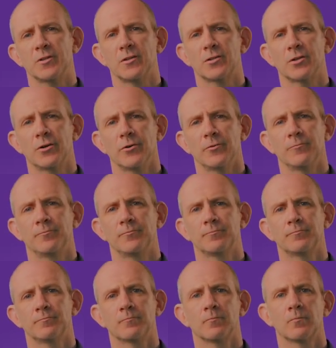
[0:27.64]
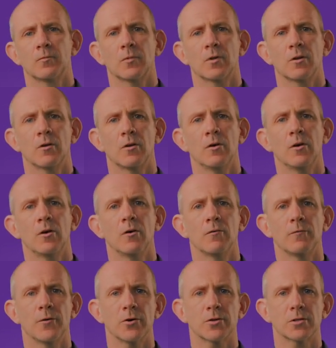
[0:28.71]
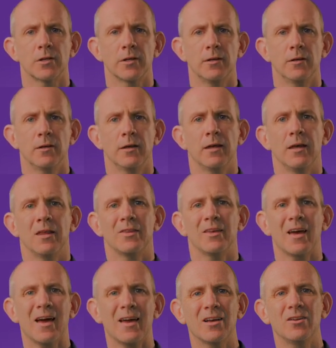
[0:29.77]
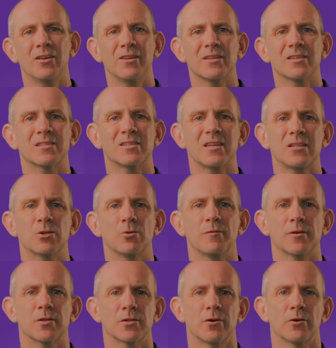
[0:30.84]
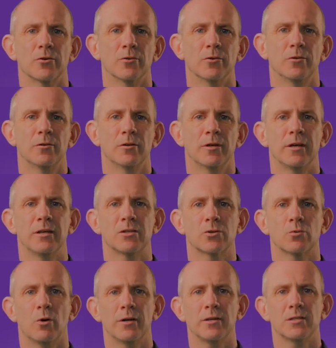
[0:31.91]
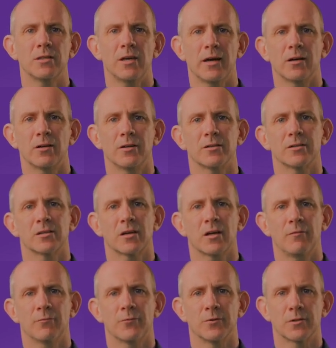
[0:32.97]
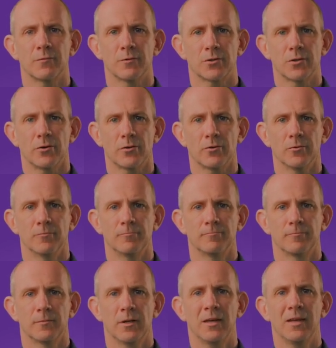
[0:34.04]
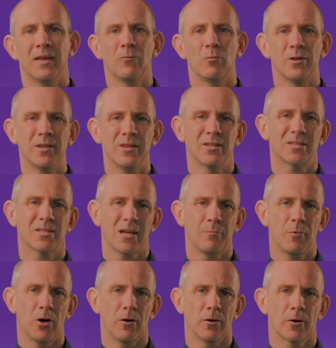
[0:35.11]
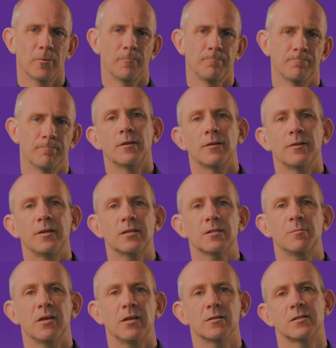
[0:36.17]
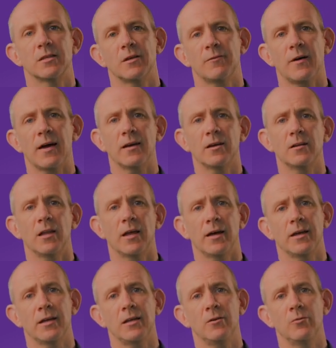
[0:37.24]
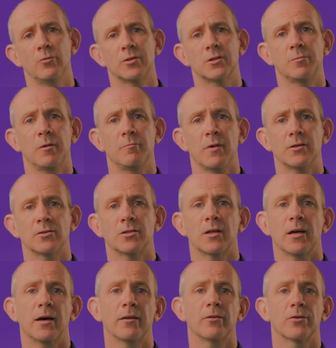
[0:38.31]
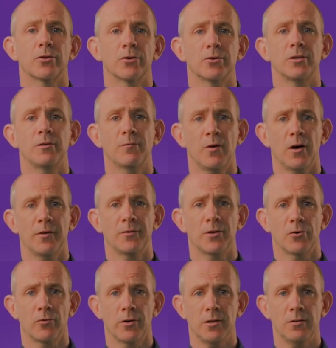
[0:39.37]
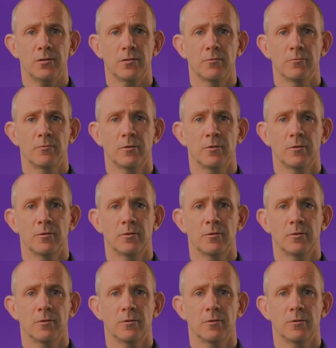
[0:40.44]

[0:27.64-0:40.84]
in turn. Firstly, the angle at the centre of a circle is twice the angle at the circumference of a circle, within the same arc. This means that if angle A was to be measured at 35 degrees,